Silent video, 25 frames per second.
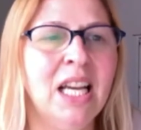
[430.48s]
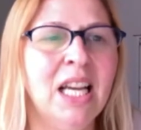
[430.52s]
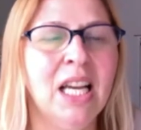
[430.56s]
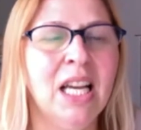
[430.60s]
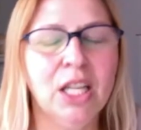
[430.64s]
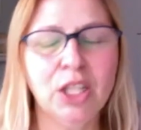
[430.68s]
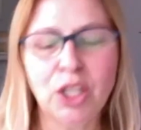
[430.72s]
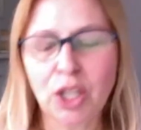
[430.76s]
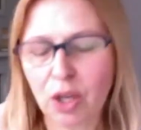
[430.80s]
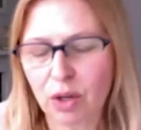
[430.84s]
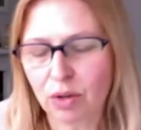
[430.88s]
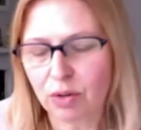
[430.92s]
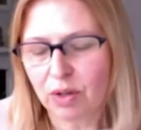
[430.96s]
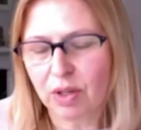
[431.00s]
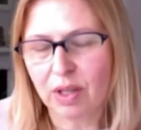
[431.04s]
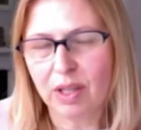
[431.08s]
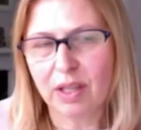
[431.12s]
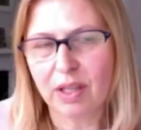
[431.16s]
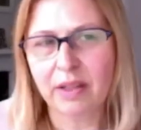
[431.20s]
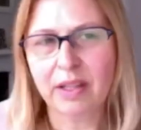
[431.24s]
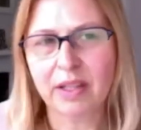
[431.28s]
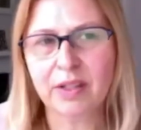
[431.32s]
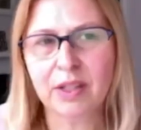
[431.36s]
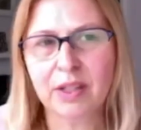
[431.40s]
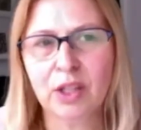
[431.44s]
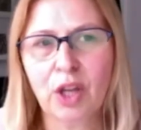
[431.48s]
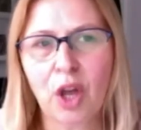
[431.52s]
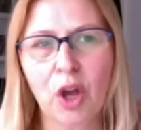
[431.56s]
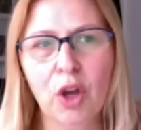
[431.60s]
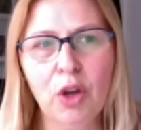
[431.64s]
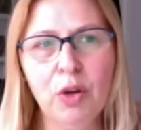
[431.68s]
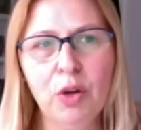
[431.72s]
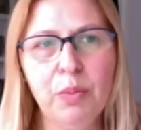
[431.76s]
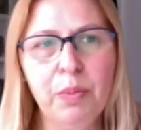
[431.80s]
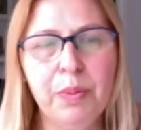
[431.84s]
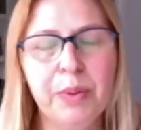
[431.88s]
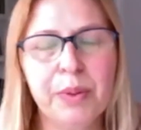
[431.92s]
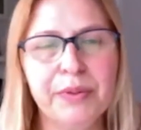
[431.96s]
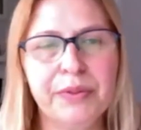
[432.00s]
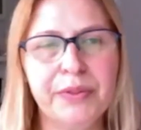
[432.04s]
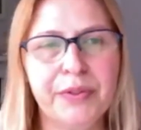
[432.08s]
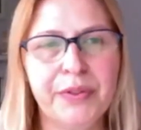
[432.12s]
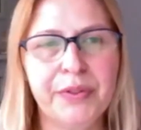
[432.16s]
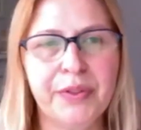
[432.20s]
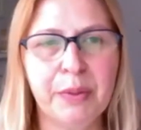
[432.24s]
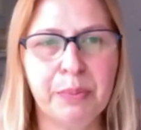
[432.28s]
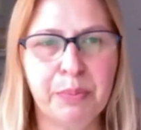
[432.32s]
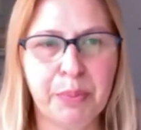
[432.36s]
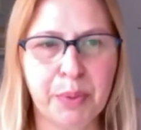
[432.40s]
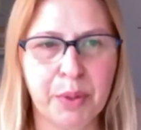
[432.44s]
So the scope of
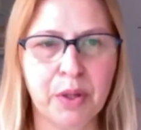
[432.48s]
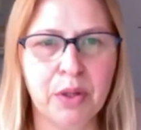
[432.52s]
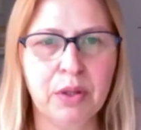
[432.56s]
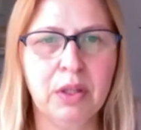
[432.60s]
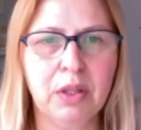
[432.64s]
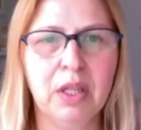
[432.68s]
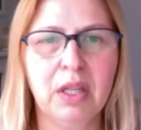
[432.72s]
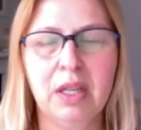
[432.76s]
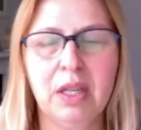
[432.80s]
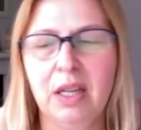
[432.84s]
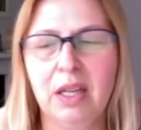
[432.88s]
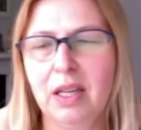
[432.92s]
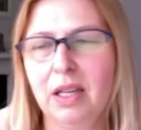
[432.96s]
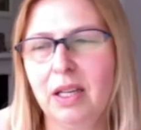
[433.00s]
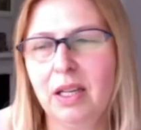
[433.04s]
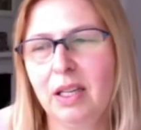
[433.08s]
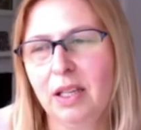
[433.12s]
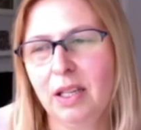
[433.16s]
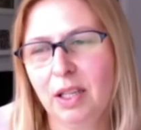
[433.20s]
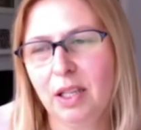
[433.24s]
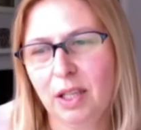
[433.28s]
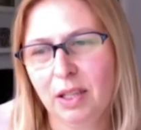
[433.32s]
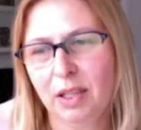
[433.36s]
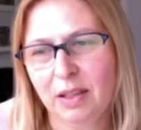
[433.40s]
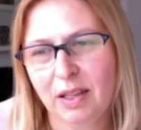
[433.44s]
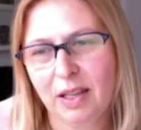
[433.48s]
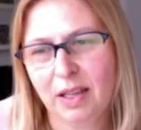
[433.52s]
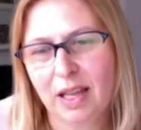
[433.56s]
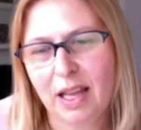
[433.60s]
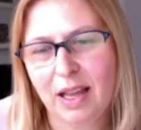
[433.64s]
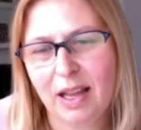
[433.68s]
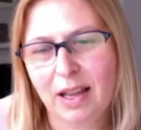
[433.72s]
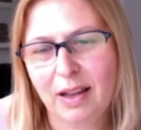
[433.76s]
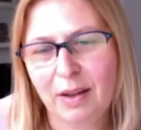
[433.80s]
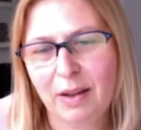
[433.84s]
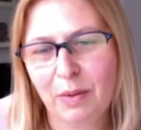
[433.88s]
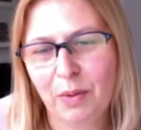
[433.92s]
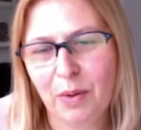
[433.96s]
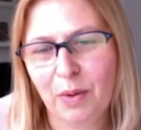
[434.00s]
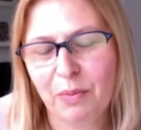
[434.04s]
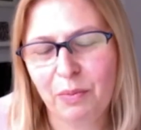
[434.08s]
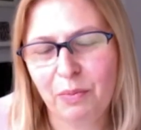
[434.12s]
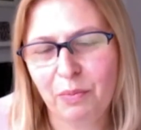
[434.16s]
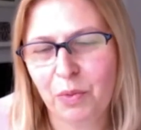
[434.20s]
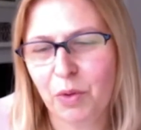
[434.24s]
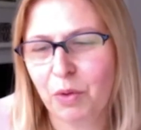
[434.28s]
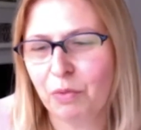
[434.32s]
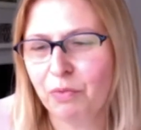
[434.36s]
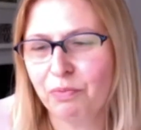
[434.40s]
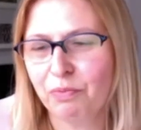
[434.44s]
the book,
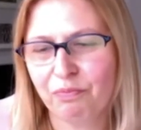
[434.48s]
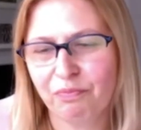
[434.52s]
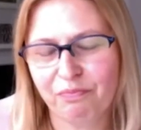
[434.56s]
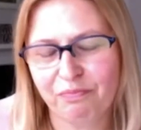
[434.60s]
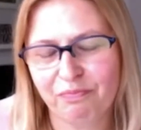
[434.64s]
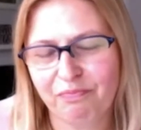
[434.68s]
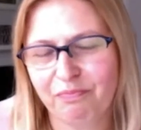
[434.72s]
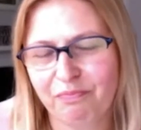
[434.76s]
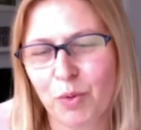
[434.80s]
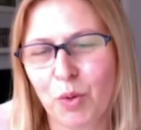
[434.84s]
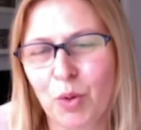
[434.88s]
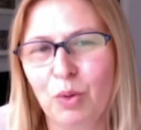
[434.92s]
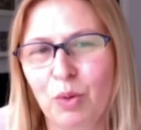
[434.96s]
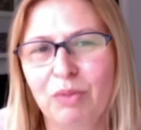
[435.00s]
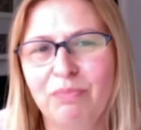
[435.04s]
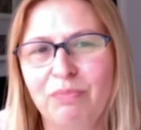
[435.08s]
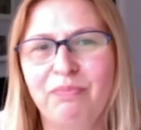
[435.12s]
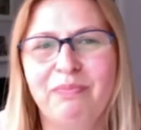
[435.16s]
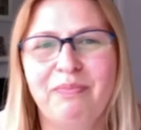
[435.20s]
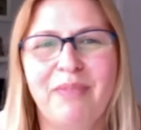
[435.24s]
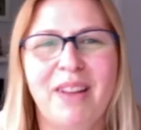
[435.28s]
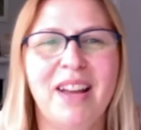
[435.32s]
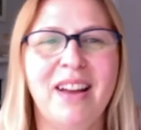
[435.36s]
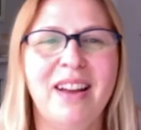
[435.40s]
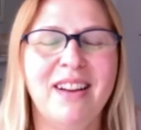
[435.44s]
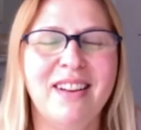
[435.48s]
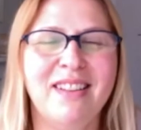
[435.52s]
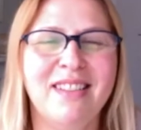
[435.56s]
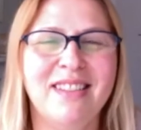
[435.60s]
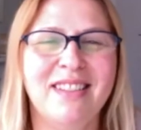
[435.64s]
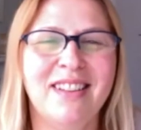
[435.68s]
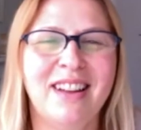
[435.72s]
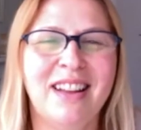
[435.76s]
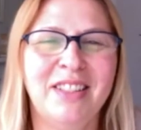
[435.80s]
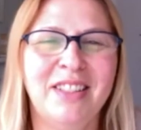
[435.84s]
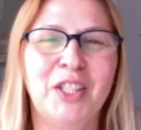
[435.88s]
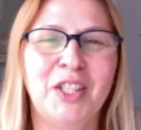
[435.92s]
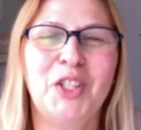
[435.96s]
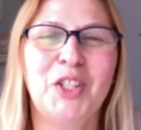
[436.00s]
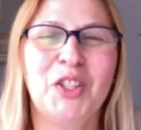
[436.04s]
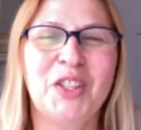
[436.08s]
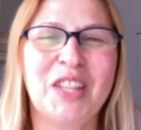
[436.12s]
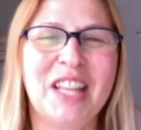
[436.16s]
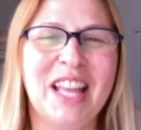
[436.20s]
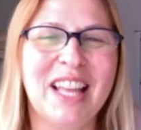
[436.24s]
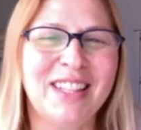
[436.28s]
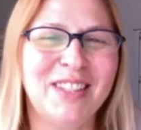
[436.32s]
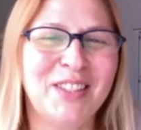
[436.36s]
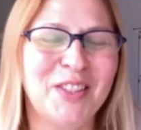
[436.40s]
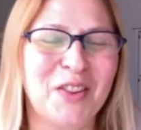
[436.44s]
we've all understood
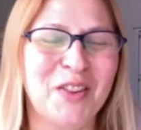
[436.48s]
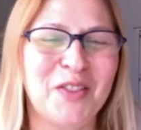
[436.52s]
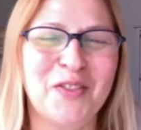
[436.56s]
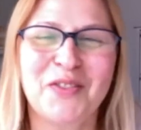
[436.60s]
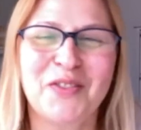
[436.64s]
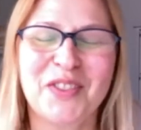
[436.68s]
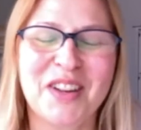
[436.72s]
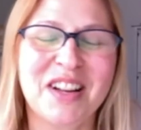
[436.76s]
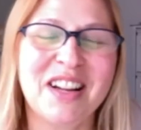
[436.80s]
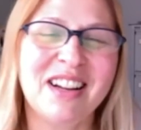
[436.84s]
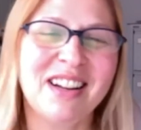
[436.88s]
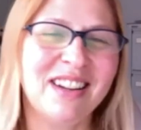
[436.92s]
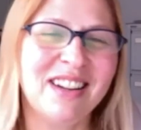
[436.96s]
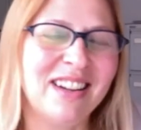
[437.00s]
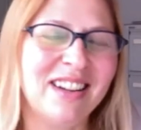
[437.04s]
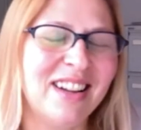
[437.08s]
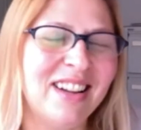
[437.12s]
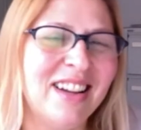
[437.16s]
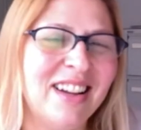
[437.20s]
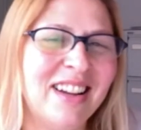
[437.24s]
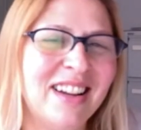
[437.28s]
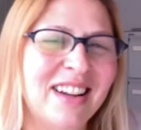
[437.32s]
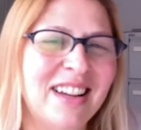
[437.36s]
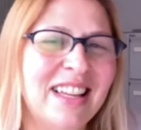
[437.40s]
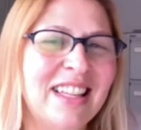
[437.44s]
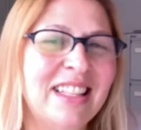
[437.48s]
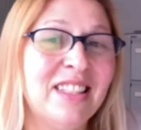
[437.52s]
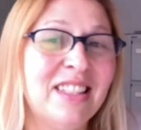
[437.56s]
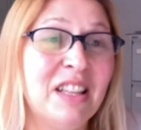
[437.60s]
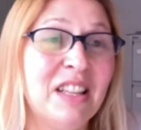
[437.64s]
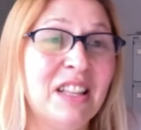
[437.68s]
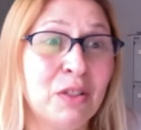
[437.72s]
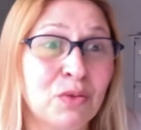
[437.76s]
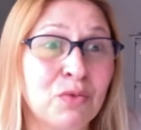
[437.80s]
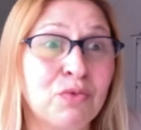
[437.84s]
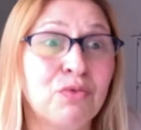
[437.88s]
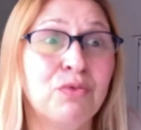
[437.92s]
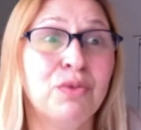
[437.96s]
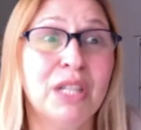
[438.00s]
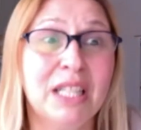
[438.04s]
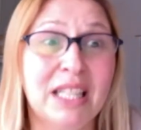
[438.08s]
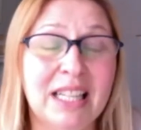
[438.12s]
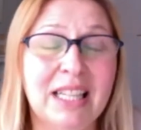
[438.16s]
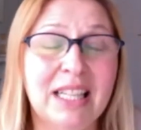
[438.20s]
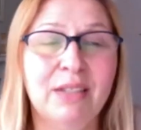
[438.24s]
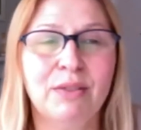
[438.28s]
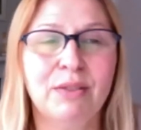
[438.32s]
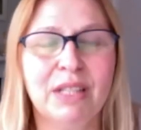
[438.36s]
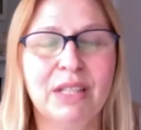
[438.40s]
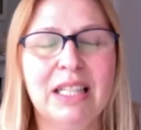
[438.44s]
that so far, is
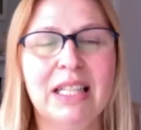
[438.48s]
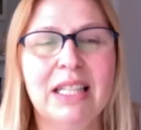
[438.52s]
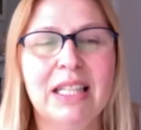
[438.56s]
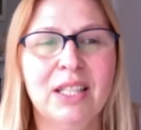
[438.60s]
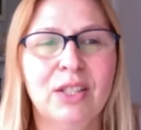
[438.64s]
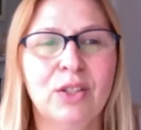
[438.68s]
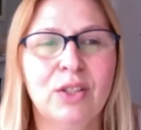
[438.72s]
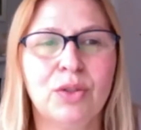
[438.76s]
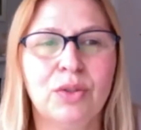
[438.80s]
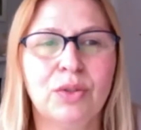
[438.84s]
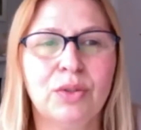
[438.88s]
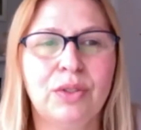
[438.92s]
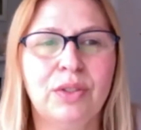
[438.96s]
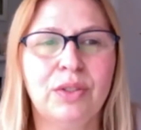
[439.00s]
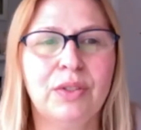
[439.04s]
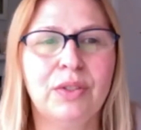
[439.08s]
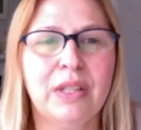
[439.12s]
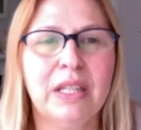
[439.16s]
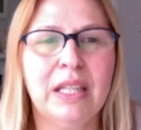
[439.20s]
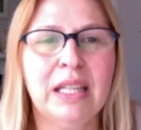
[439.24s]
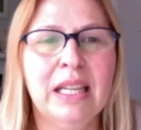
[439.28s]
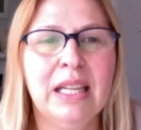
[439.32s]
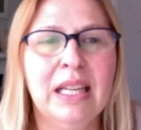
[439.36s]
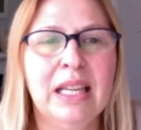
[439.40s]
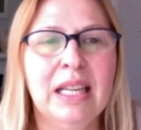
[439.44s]
really, really extraordinary.